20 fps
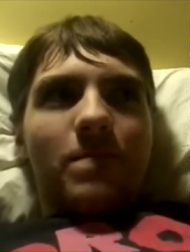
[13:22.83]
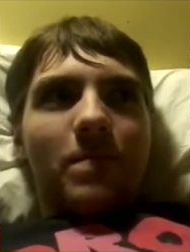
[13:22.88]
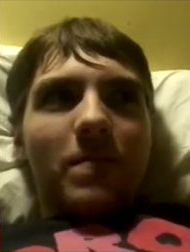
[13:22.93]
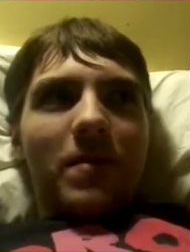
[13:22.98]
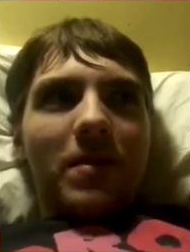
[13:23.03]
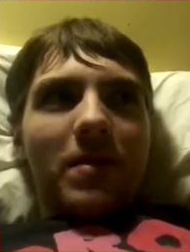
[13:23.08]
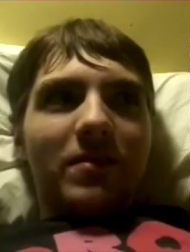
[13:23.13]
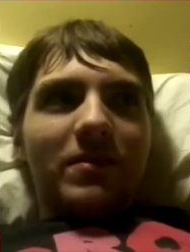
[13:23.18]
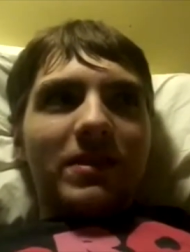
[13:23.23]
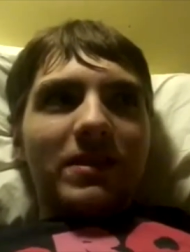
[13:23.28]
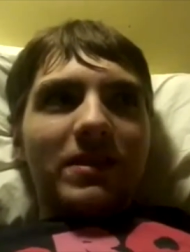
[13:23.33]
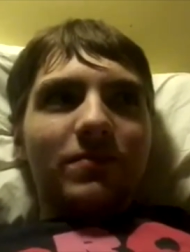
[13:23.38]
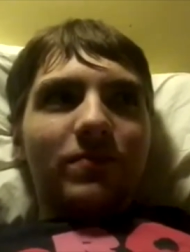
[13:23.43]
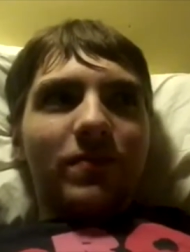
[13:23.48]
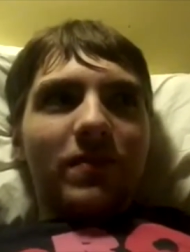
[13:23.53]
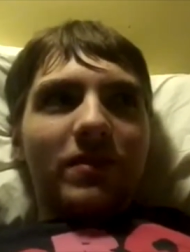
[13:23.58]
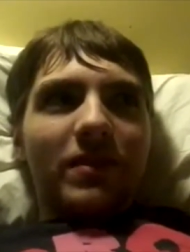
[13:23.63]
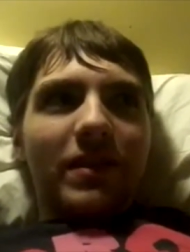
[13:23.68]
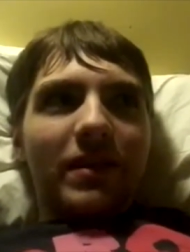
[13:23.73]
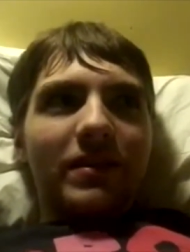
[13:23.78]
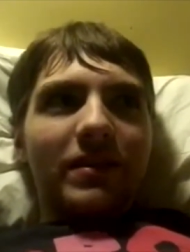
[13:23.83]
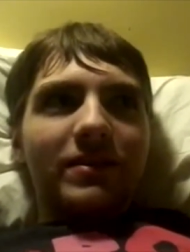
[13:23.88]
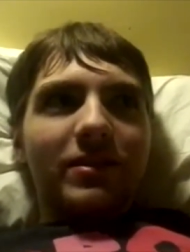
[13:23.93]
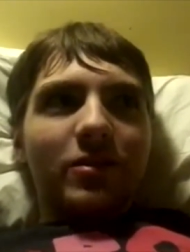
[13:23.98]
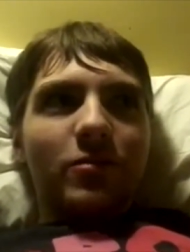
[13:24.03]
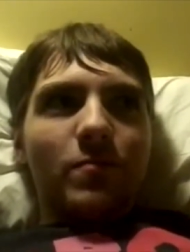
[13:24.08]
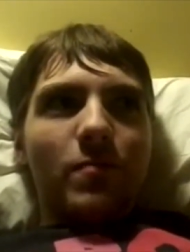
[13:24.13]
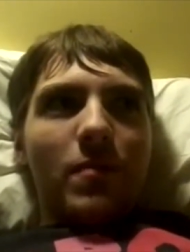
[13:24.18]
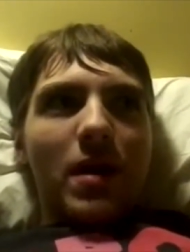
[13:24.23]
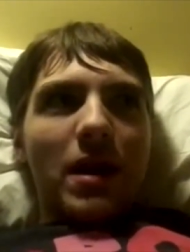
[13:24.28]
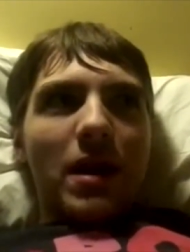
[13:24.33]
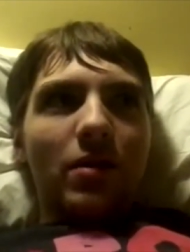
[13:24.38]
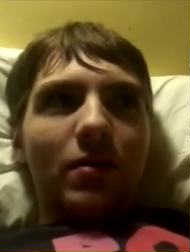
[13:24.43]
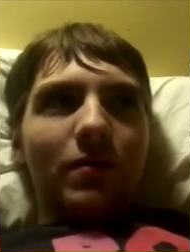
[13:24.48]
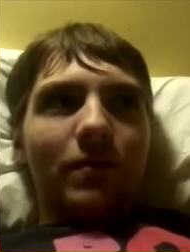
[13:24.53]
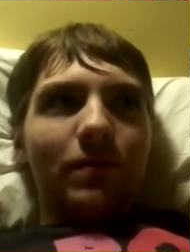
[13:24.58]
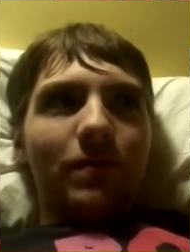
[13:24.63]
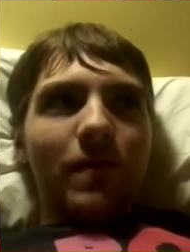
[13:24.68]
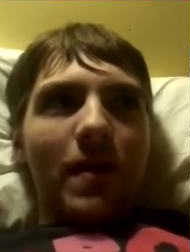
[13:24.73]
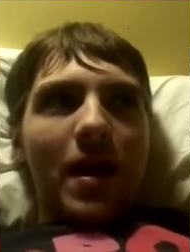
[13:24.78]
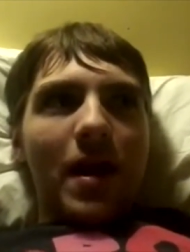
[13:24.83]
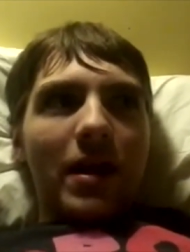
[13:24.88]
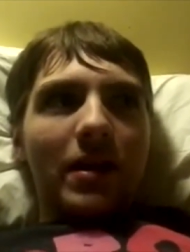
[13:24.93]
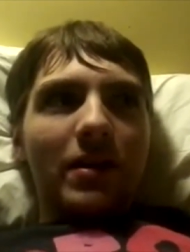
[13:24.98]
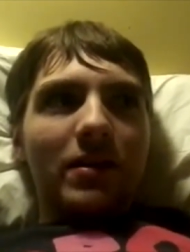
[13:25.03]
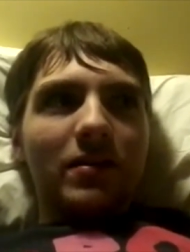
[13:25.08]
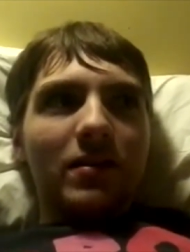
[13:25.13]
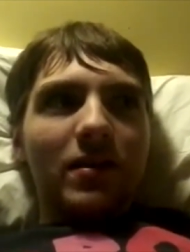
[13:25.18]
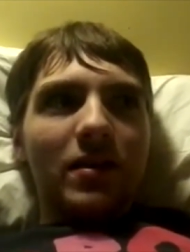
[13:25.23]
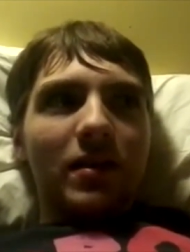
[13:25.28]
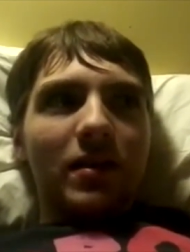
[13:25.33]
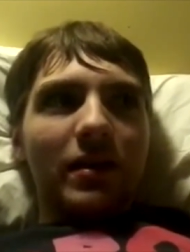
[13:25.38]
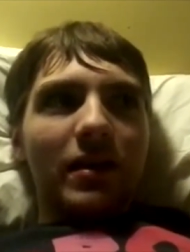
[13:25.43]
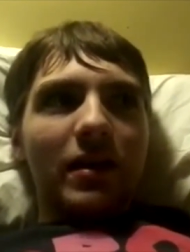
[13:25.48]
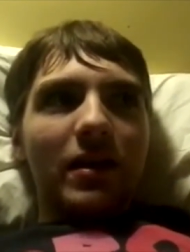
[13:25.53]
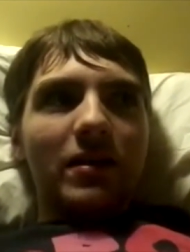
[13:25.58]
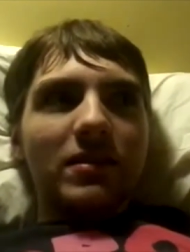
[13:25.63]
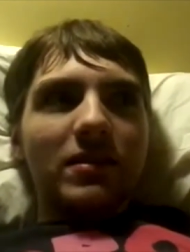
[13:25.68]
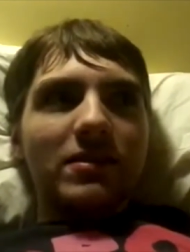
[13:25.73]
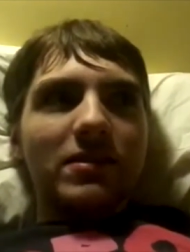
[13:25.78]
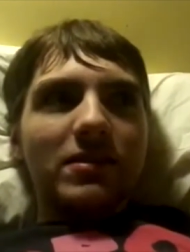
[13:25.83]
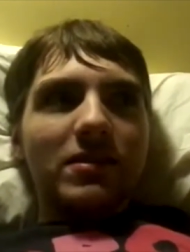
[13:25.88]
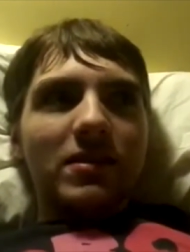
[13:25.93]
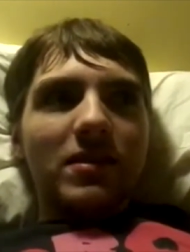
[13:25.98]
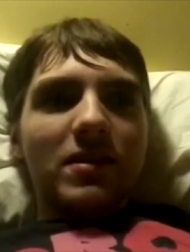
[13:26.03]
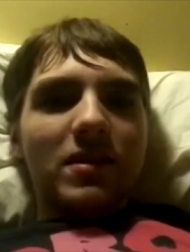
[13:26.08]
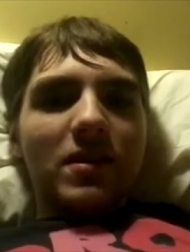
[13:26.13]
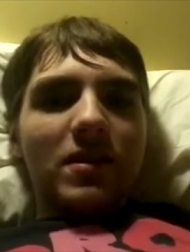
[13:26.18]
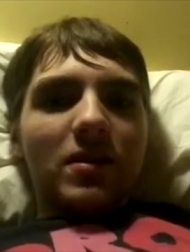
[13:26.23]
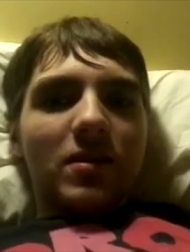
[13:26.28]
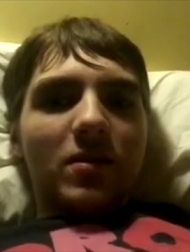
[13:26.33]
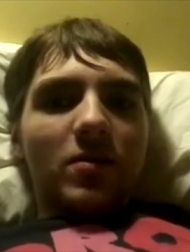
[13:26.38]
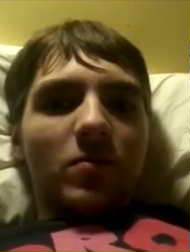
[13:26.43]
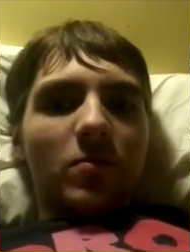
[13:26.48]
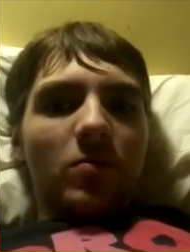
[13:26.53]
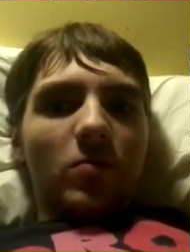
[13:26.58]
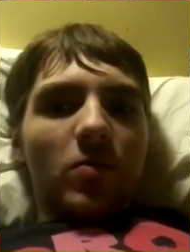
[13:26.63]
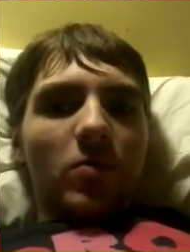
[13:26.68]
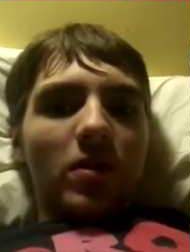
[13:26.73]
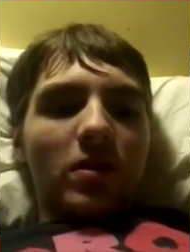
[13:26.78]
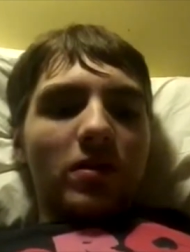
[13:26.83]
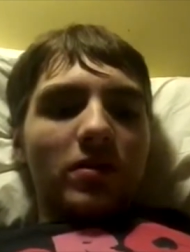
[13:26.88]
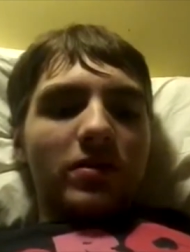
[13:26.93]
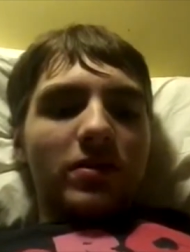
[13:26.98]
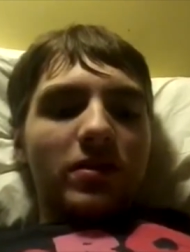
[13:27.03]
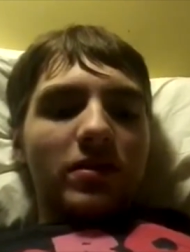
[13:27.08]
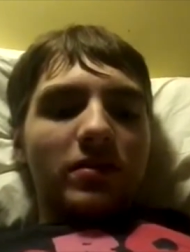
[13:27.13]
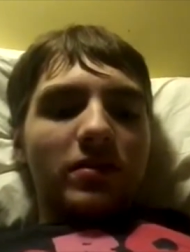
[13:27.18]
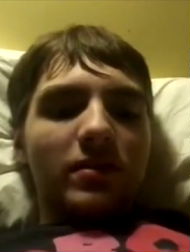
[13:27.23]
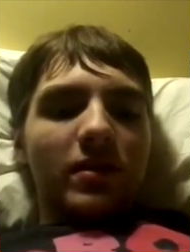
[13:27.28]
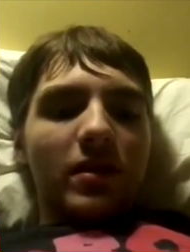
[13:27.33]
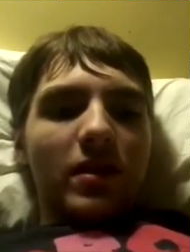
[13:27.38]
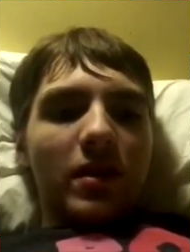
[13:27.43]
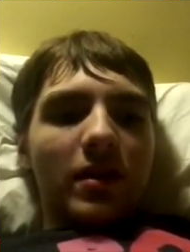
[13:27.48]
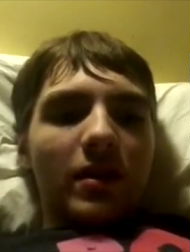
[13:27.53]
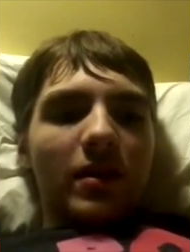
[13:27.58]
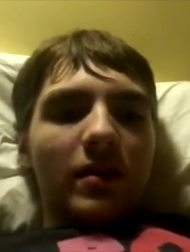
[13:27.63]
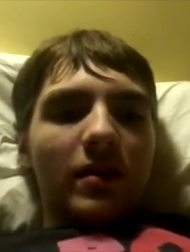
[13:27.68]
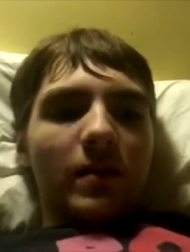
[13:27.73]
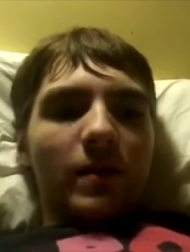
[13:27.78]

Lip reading: It just felt like so matter-of-fact, I guess. Where it's just like,